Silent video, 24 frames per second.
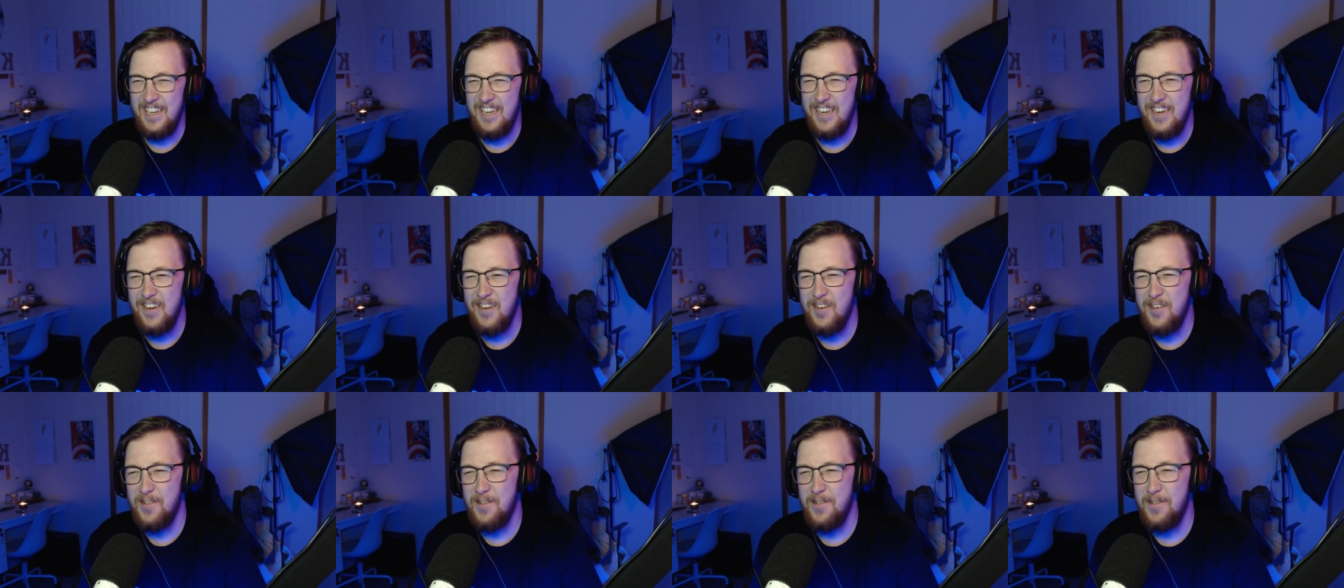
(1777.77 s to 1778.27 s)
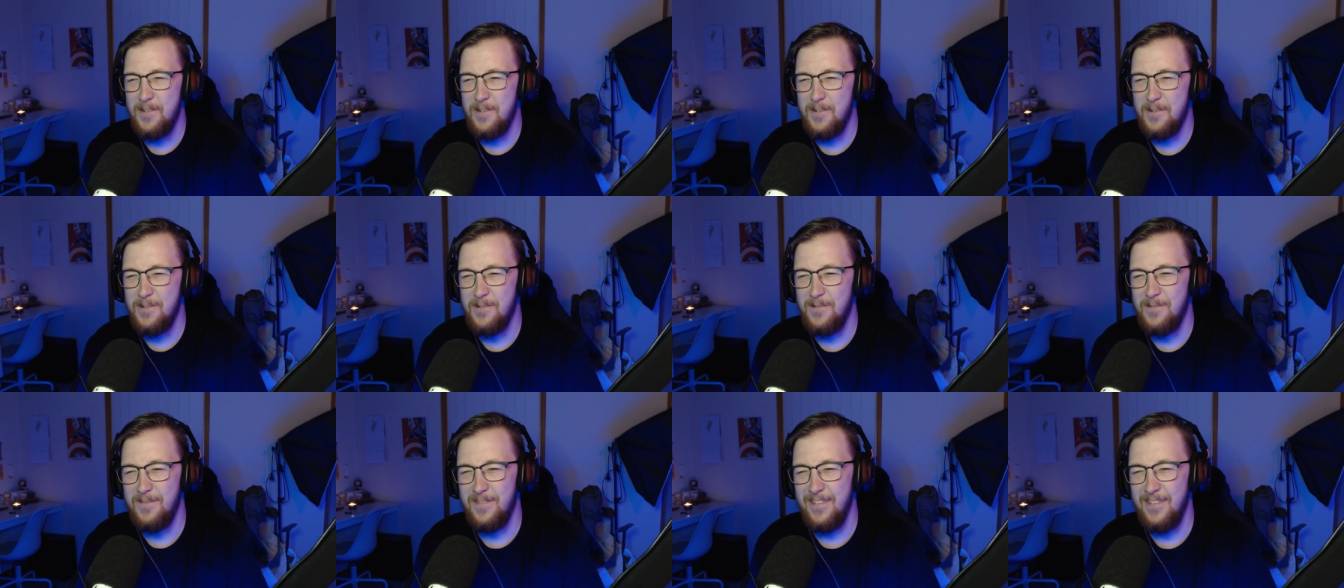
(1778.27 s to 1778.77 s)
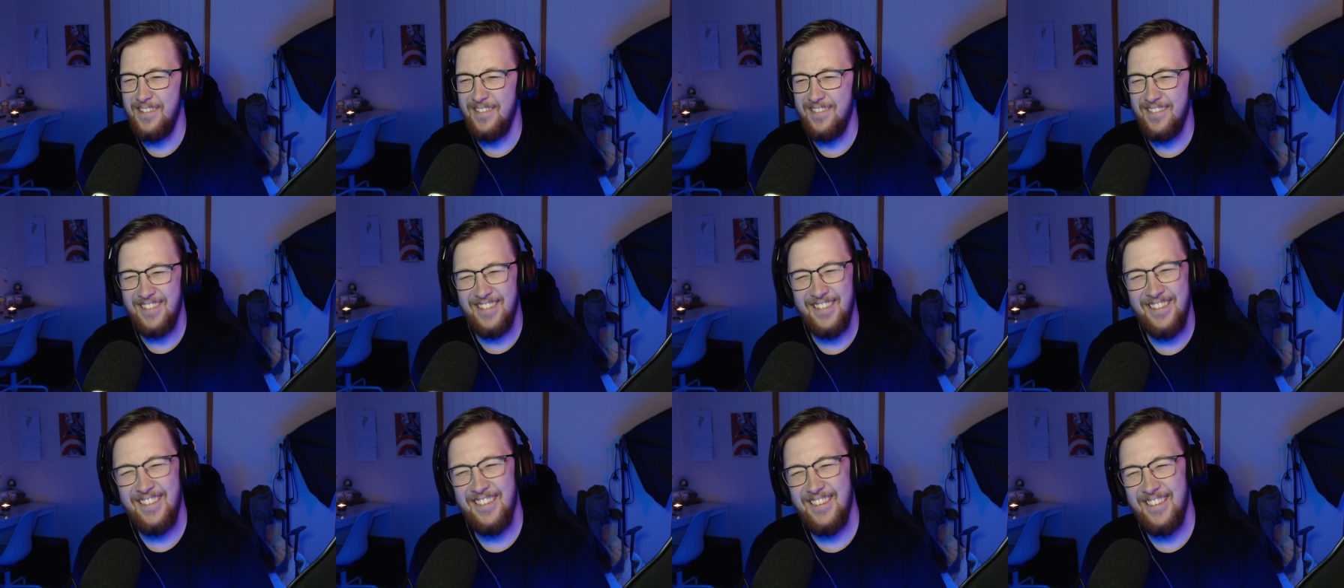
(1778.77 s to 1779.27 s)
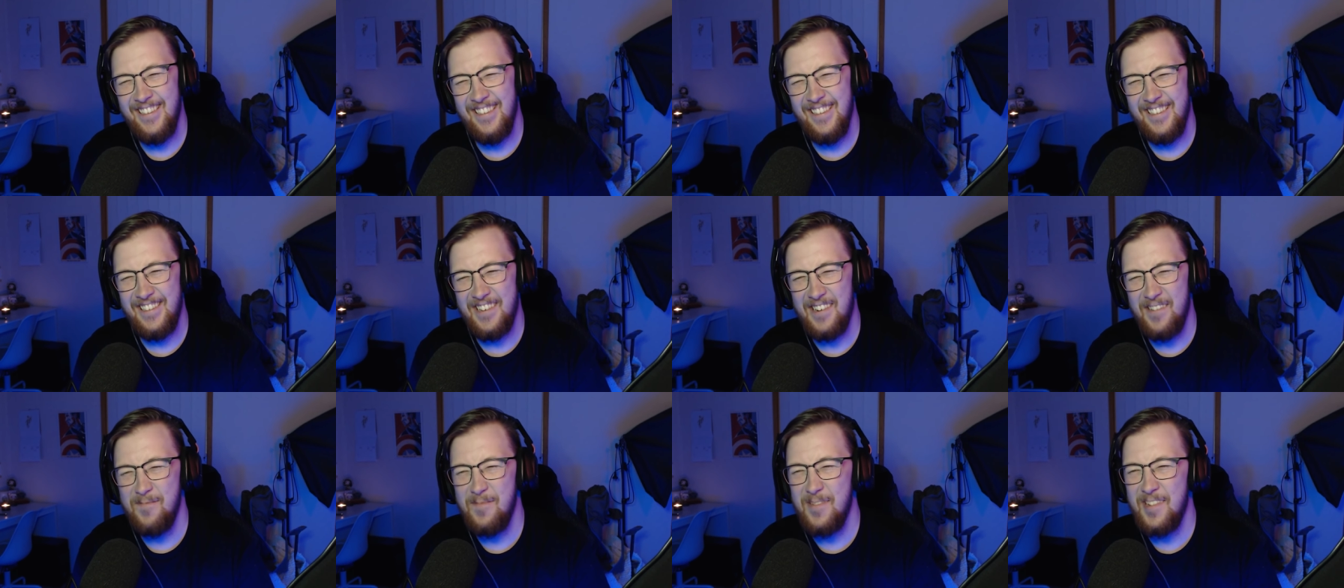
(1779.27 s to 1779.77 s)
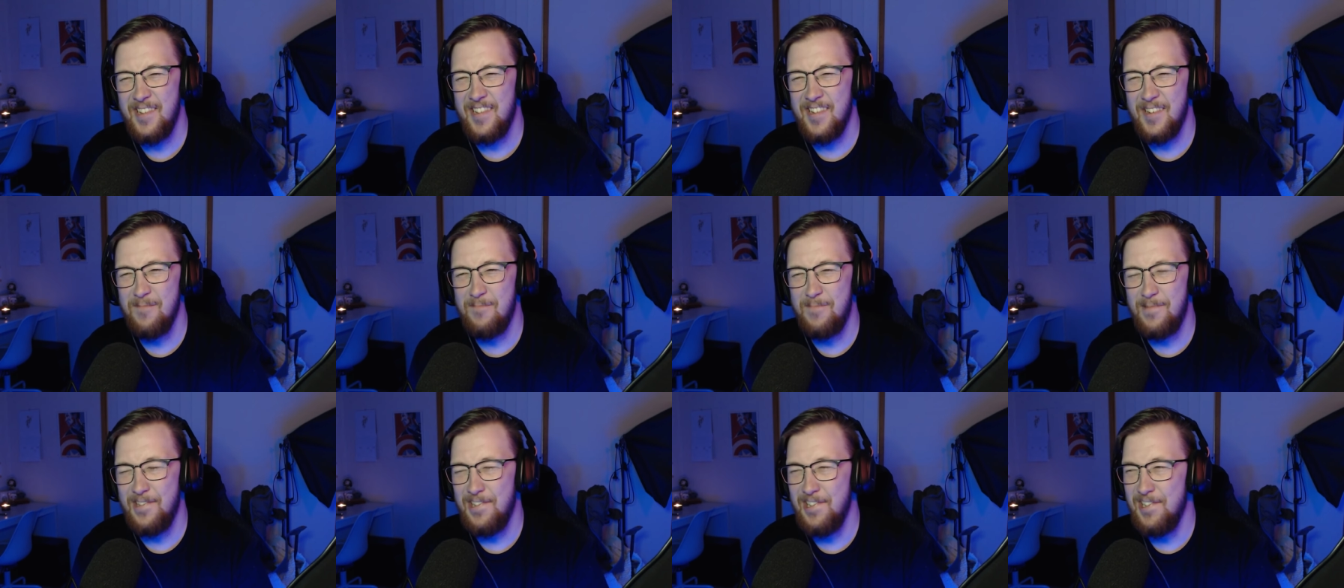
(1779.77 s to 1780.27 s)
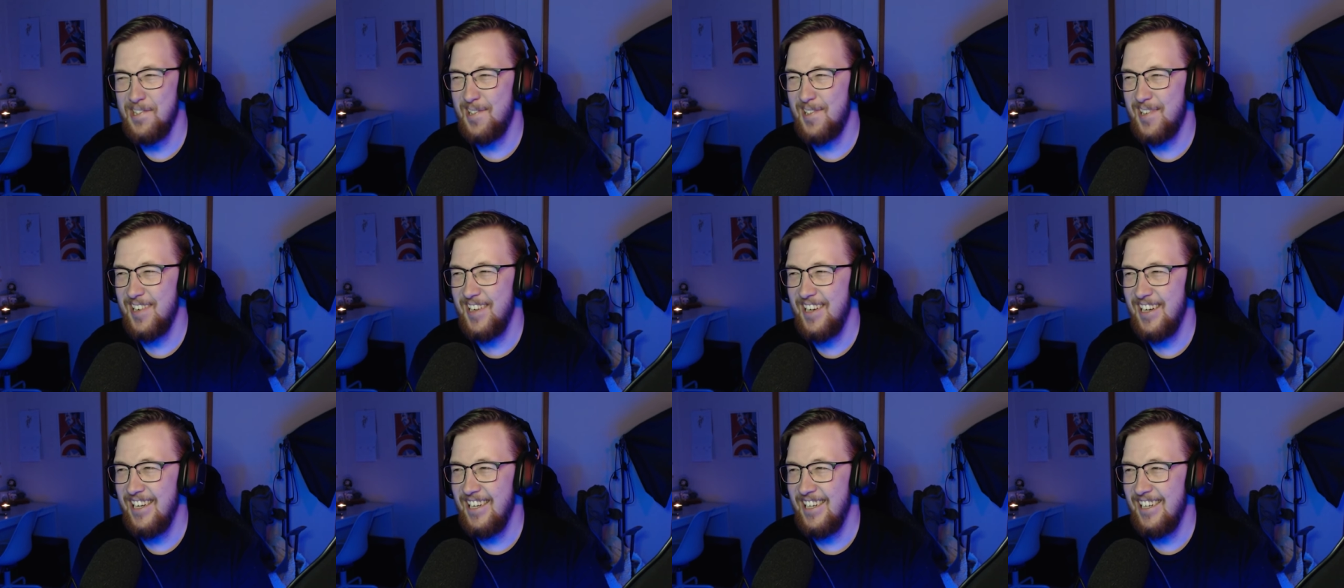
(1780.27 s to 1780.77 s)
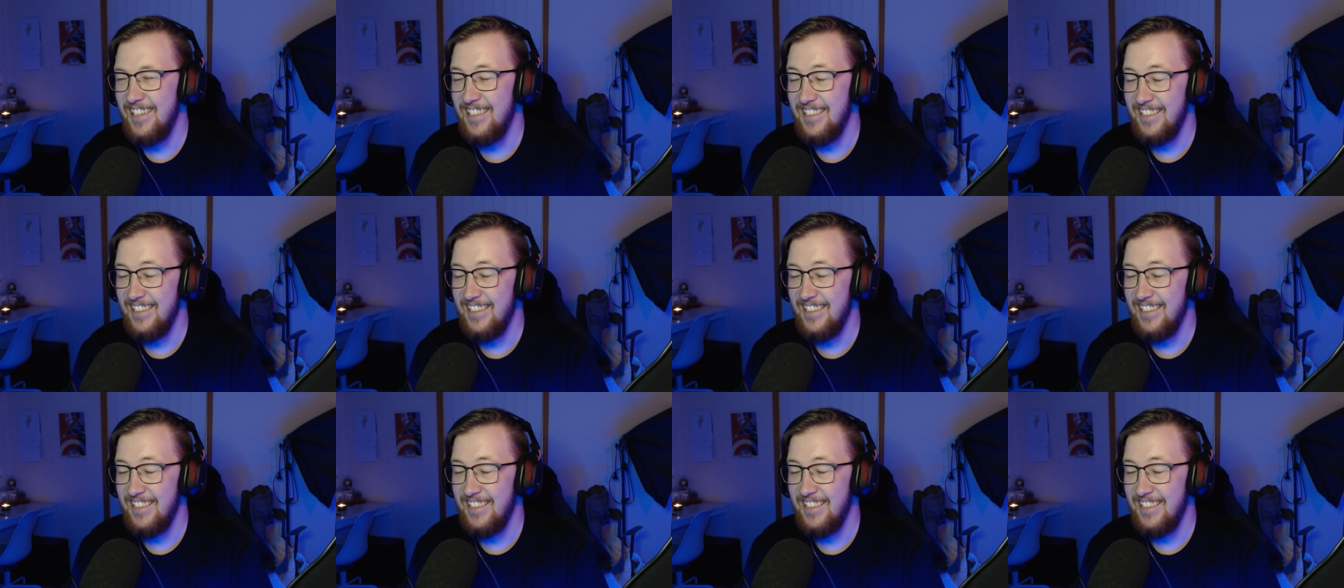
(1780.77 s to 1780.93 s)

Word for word: Ew. Ugh, don't be so pushy.